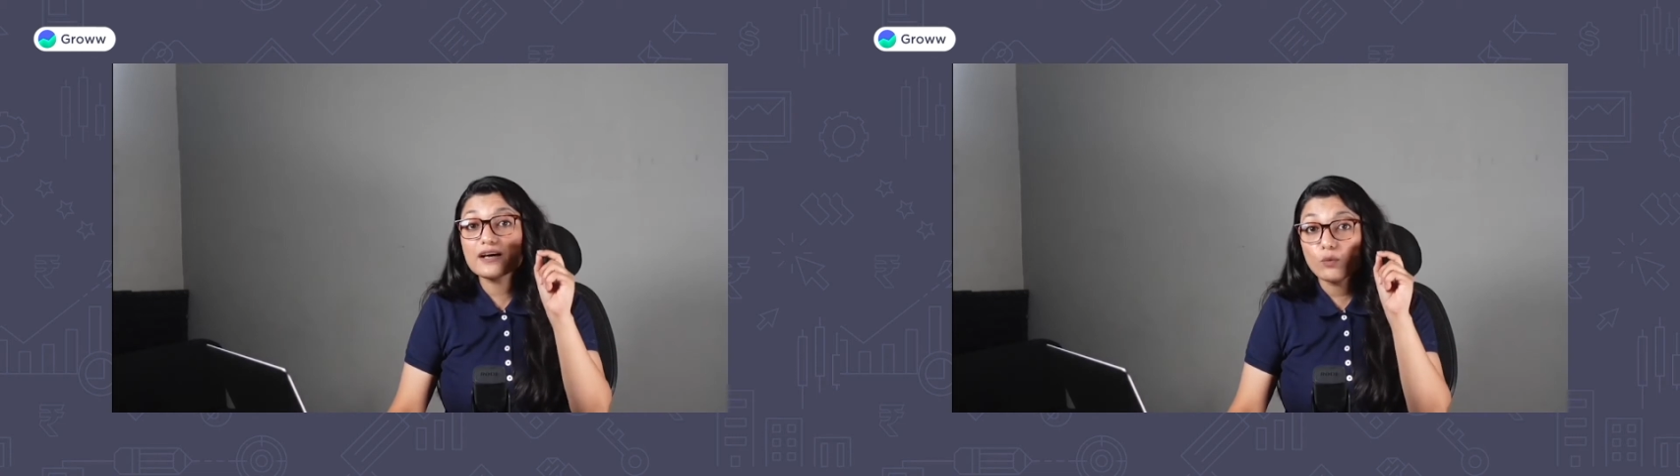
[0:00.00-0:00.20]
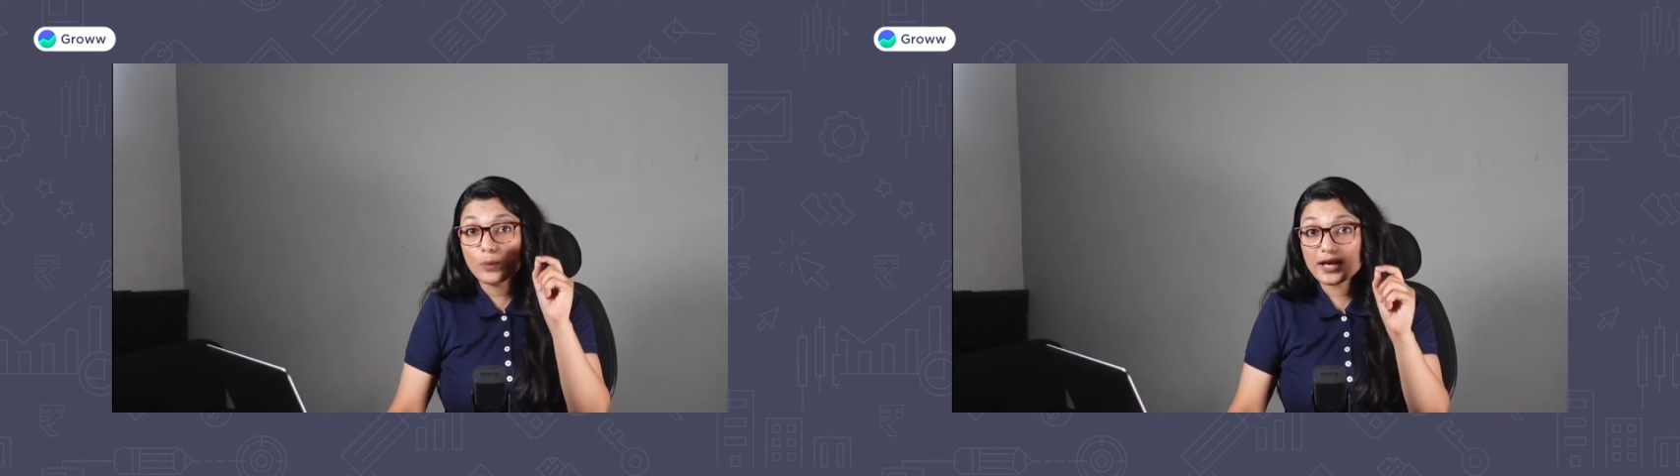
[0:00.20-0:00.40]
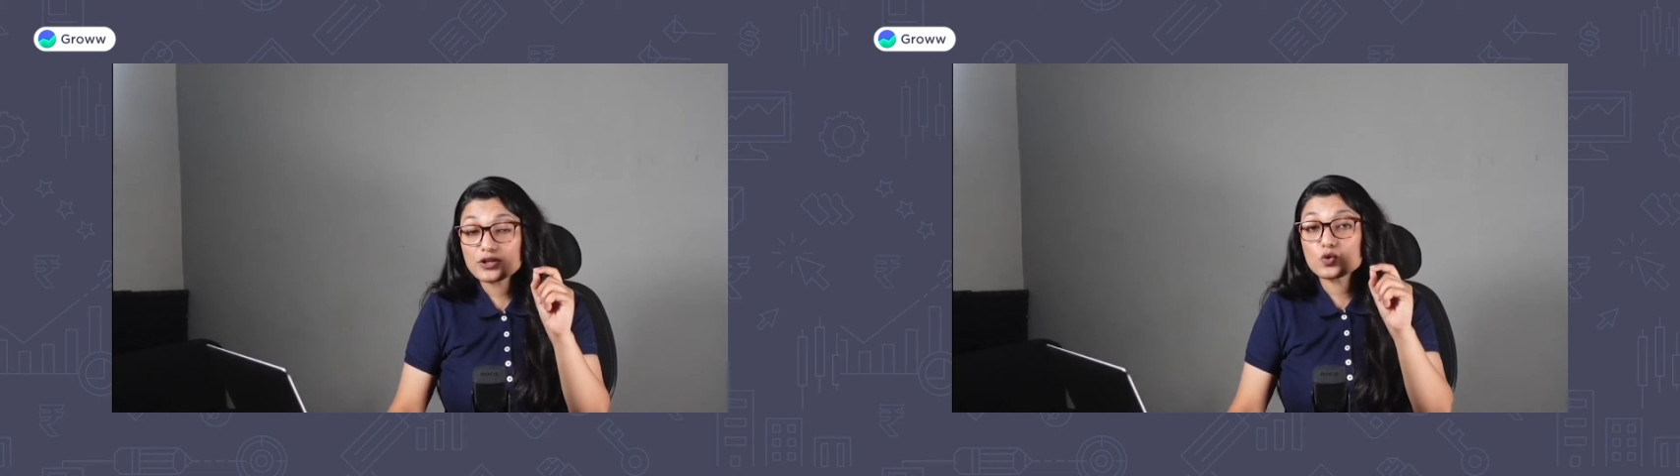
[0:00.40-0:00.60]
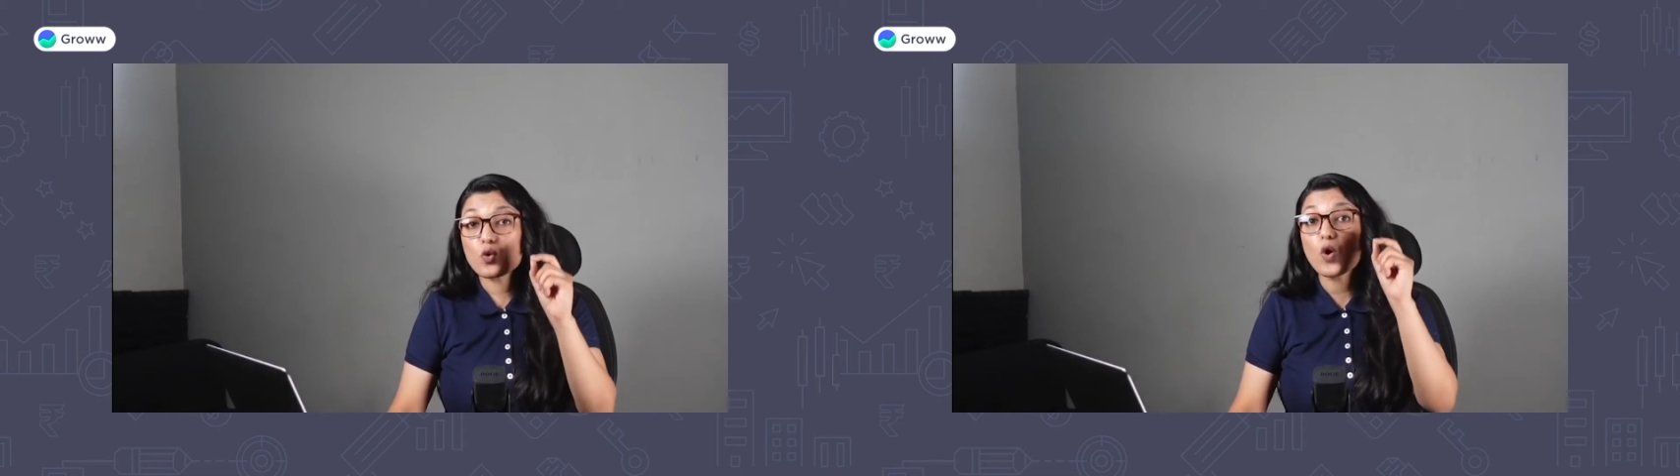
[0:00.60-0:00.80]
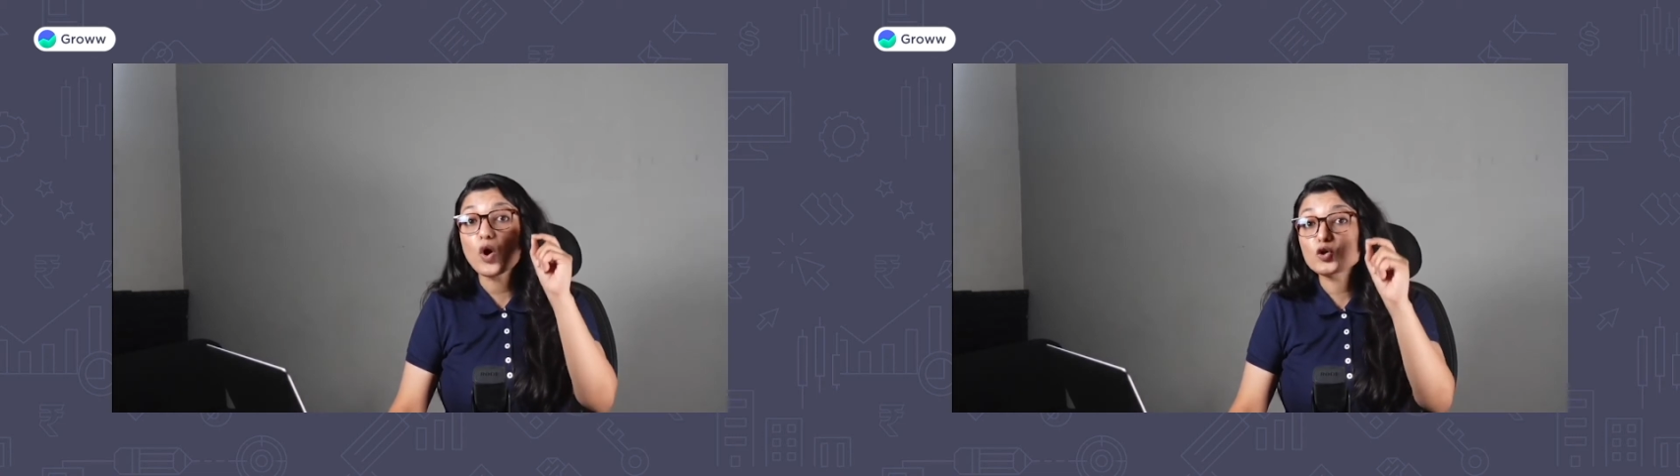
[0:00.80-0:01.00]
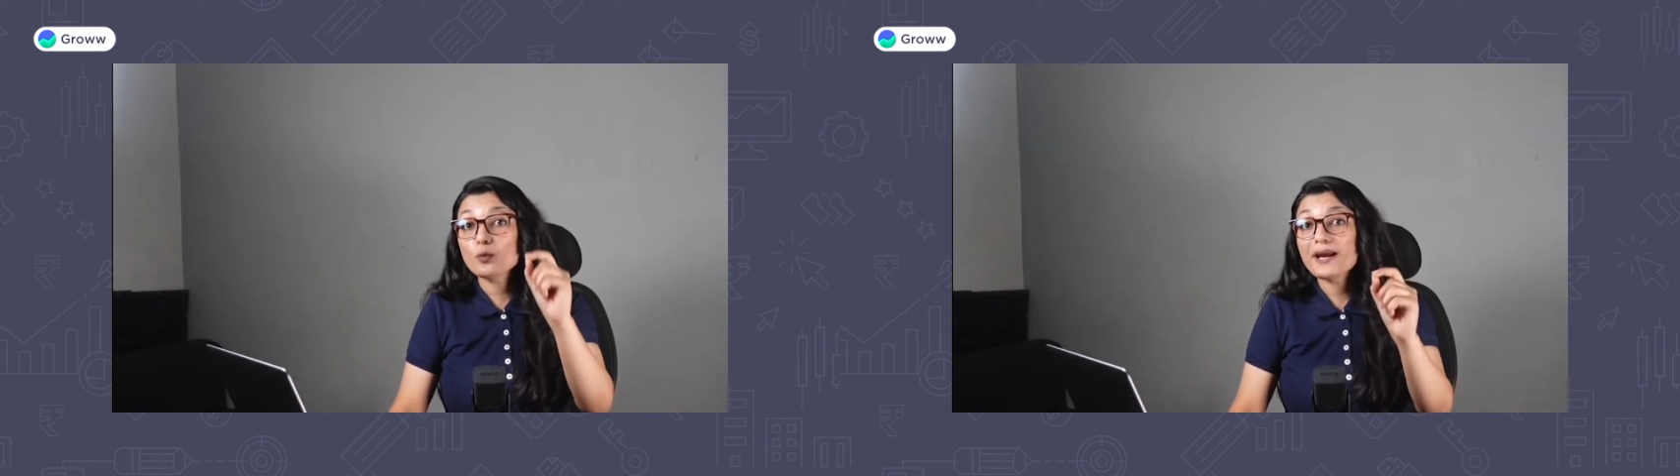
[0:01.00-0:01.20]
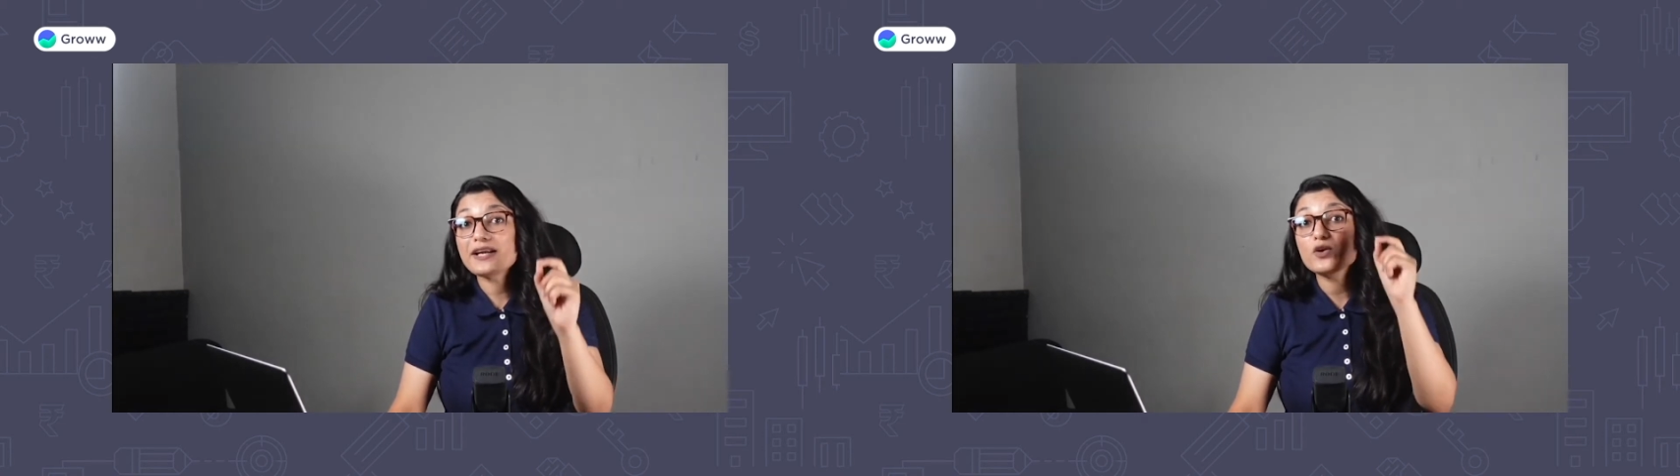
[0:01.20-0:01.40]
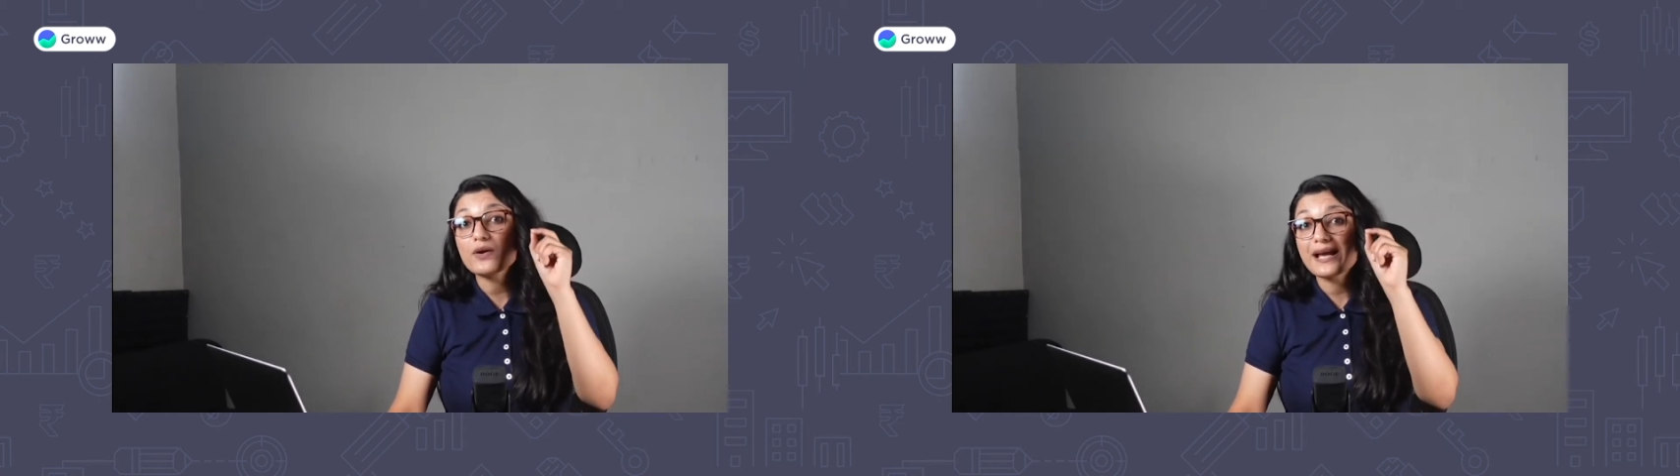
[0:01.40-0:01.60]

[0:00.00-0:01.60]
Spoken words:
a way to automate your